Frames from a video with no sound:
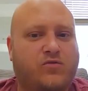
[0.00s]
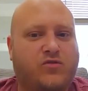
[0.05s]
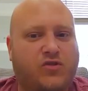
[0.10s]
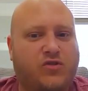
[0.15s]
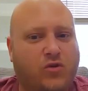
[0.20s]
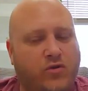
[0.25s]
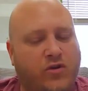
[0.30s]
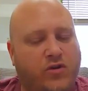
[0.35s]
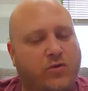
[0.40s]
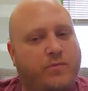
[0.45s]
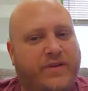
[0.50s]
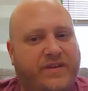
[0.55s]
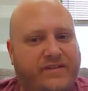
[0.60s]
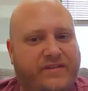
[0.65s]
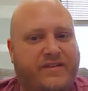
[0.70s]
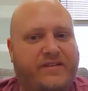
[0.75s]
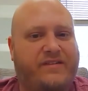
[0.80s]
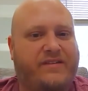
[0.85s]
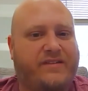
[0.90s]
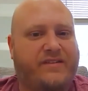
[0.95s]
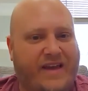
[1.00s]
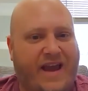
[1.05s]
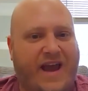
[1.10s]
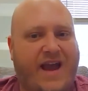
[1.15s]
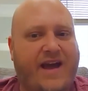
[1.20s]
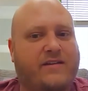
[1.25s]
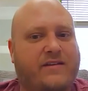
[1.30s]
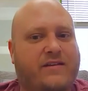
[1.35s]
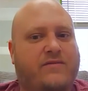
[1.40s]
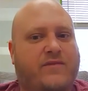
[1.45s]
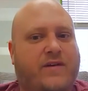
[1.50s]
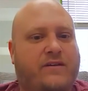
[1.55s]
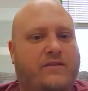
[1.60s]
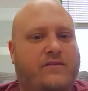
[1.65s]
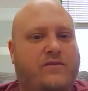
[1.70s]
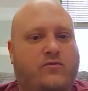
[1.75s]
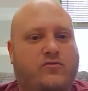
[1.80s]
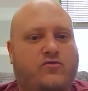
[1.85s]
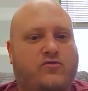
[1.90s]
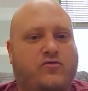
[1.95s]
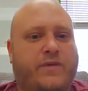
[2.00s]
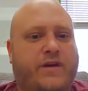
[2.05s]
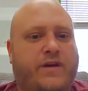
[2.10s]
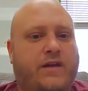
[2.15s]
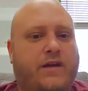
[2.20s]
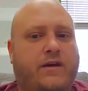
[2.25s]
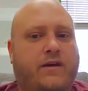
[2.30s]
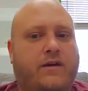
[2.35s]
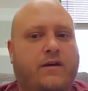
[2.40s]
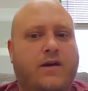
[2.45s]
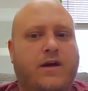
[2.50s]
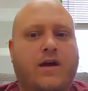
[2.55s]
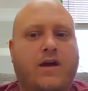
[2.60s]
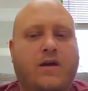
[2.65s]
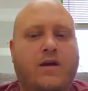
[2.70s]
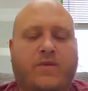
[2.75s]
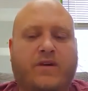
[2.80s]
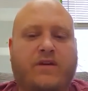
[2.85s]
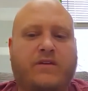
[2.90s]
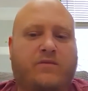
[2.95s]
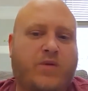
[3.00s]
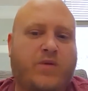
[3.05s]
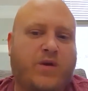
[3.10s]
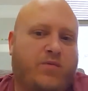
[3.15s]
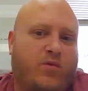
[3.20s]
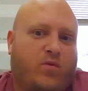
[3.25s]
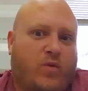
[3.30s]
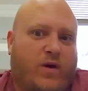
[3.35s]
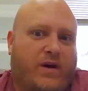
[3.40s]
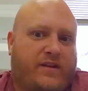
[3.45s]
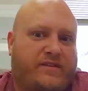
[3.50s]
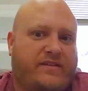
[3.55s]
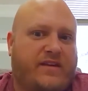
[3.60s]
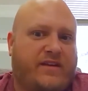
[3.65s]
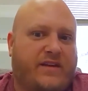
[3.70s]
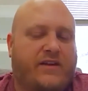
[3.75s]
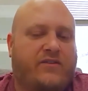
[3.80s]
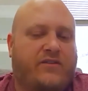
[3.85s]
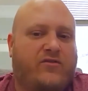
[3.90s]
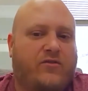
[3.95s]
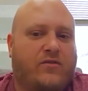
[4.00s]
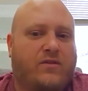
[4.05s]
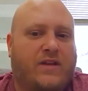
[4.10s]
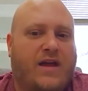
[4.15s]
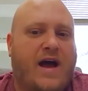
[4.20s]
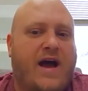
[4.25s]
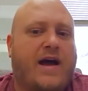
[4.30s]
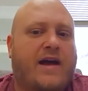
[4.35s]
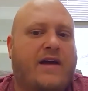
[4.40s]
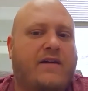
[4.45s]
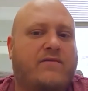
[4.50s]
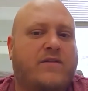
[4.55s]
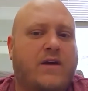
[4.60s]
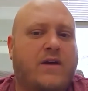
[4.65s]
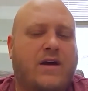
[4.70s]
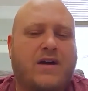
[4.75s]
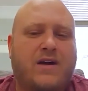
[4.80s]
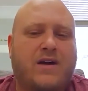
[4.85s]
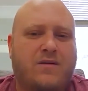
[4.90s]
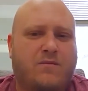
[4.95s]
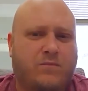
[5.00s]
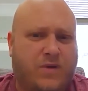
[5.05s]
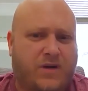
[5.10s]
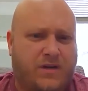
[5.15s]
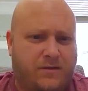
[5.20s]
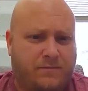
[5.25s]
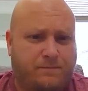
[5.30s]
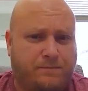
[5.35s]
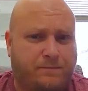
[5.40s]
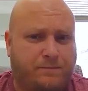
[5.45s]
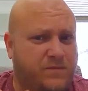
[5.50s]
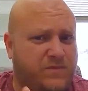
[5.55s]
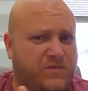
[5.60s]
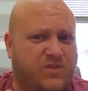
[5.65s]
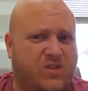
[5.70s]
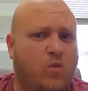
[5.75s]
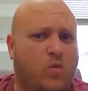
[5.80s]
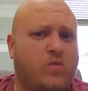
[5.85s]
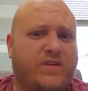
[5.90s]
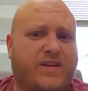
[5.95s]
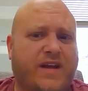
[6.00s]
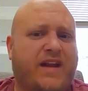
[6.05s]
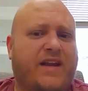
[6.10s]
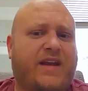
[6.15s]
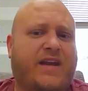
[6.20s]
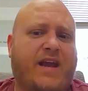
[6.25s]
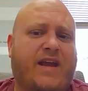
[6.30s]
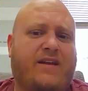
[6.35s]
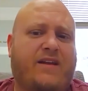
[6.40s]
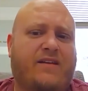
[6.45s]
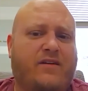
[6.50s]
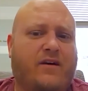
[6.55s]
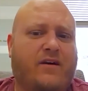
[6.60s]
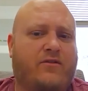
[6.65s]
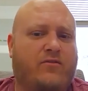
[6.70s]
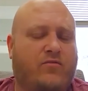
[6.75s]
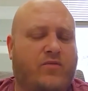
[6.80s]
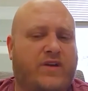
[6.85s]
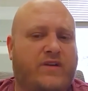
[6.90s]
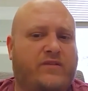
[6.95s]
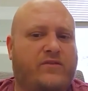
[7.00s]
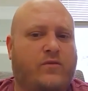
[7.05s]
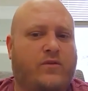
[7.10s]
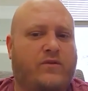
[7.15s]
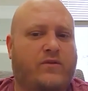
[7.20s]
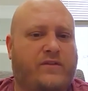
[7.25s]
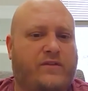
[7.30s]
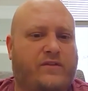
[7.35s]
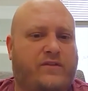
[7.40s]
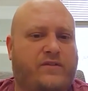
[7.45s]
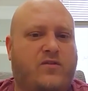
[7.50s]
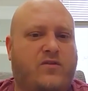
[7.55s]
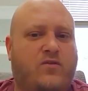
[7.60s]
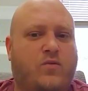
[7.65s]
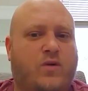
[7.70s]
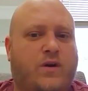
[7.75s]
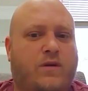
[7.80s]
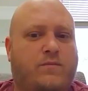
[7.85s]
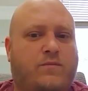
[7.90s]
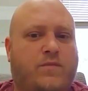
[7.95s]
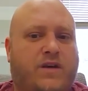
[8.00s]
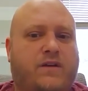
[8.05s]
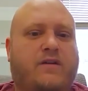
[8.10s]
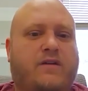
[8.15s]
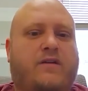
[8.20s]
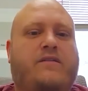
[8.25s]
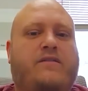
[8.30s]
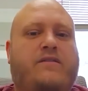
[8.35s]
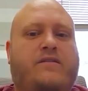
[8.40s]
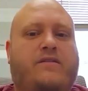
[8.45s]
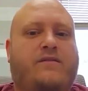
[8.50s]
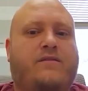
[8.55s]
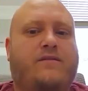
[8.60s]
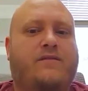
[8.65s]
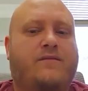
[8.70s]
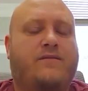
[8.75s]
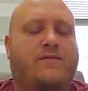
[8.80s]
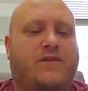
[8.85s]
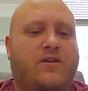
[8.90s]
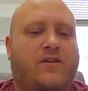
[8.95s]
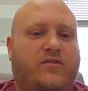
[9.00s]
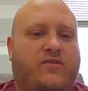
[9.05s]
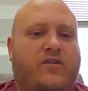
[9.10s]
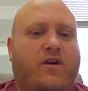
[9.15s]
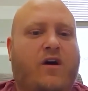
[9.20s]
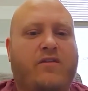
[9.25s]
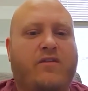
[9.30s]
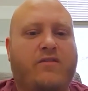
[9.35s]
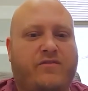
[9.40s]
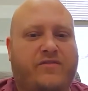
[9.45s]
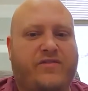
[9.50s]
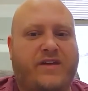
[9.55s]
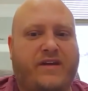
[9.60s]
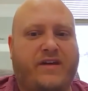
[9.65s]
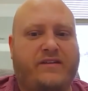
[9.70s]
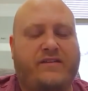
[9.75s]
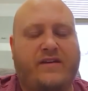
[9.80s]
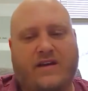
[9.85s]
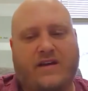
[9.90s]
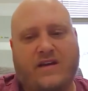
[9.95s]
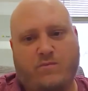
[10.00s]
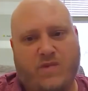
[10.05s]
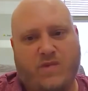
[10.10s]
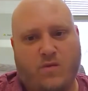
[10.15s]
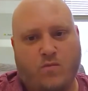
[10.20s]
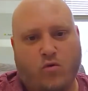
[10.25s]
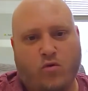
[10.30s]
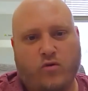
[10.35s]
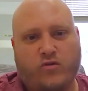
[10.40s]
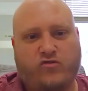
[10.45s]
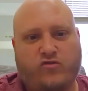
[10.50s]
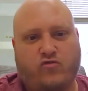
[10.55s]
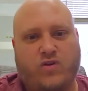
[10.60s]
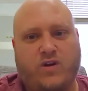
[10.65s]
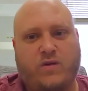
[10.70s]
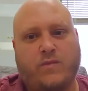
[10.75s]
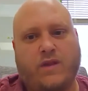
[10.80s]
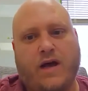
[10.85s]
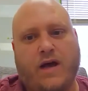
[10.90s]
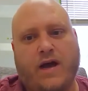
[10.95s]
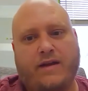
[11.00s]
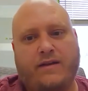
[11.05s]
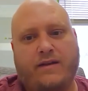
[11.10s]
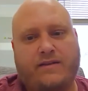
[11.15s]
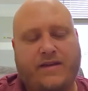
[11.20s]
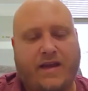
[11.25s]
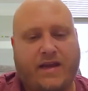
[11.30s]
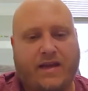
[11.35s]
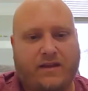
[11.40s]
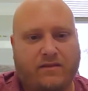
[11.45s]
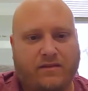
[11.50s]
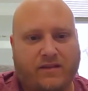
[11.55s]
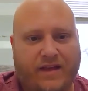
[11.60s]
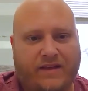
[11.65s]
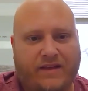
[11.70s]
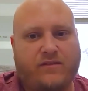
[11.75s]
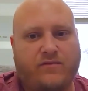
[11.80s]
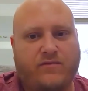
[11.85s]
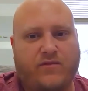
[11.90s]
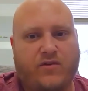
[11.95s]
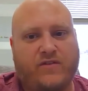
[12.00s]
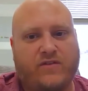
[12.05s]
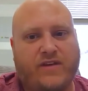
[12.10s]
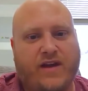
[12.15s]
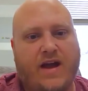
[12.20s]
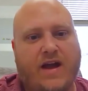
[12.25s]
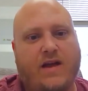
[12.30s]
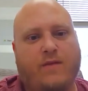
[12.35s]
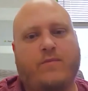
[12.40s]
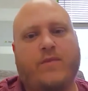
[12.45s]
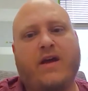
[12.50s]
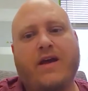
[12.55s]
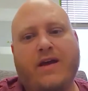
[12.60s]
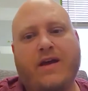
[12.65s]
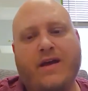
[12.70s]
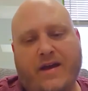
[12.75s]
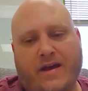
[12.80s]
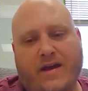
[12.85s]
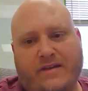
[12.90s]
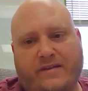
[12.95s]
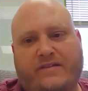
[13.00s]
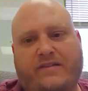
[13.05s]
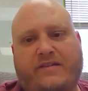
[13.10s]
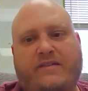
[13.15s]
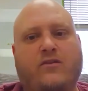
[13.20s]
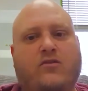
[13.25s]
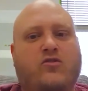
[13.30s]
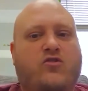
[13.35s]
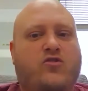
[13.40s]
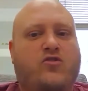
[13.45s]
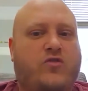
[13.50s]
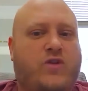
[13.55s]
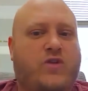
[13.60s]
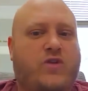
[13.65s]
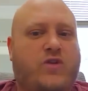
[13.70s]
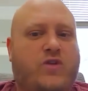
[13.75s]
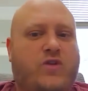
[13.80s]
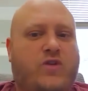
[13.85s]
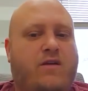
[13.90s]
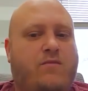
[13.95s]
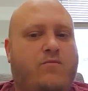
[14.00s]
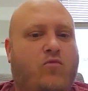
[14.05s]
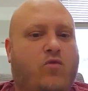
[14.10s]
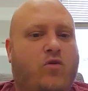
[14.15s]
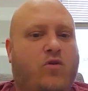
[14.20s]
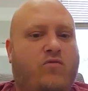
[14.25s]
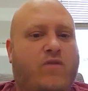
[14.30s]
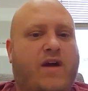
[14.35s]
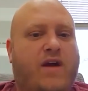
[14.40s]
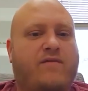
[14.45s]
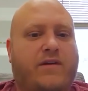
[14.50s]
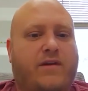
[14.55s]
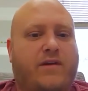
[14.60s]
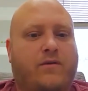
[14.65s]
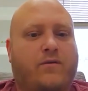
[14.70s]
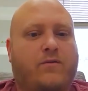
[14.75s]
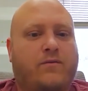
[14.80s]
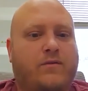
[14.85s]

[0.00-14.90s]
show your business is active on social media because people want to see that you're alive, but don't dedicate a ton of resources to it because there's other things that could be more streamlined, take less of your time and still create more revenue.